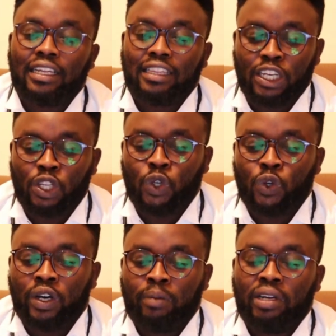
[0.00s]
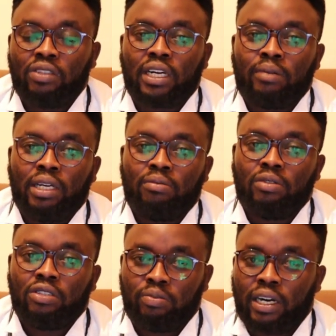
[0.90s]
Thank you. I bet you can be
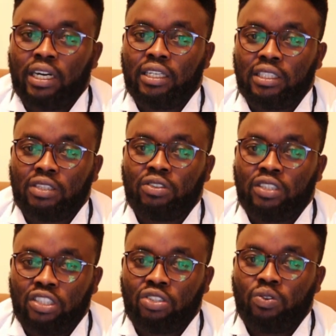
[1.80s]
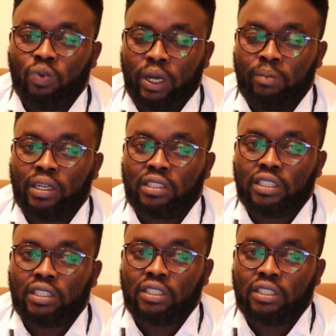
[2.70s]
able to manage the condition way better.